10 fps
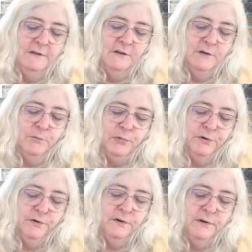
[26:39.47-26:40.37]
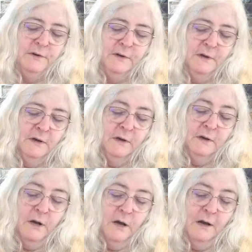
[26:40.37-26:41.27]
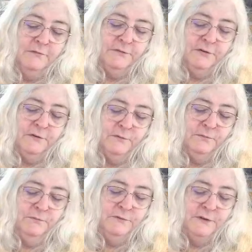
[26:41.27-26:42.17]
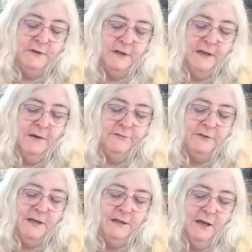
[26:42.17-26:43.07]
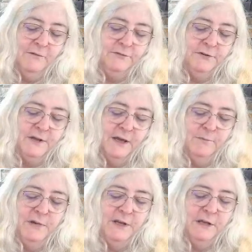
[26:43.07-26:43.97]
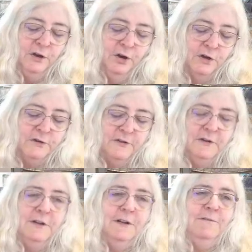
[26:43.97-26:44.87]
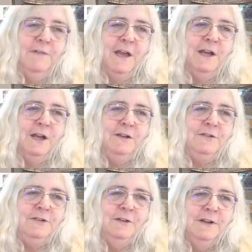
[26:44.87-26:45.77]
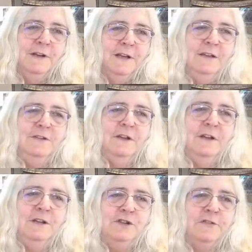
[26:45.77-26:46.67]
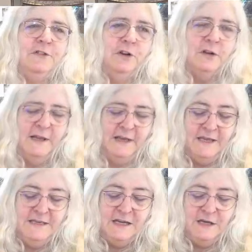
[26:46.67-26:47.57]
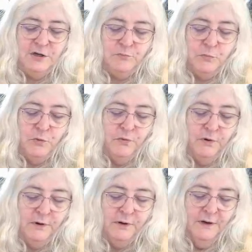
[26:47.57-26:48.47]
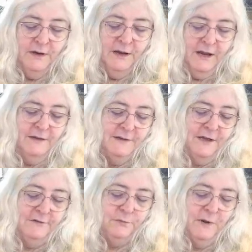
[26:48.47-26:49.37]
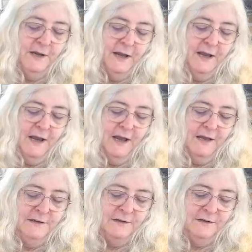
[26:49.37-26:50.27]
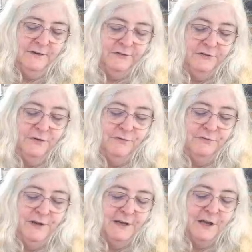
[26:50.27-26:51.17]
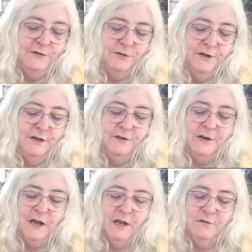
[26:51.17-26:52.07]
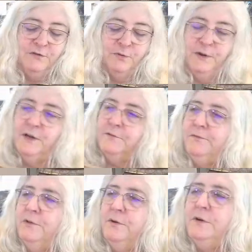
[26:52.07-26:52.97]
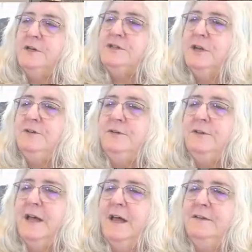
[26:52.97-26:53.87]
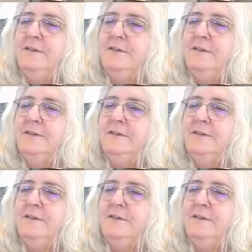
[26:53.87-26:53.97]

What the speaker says: bird off to the left. I loved that, but it looked a little vacant. It just looked like it needed more. And that's why I added this snowflake underneath to kind of create a flourish under that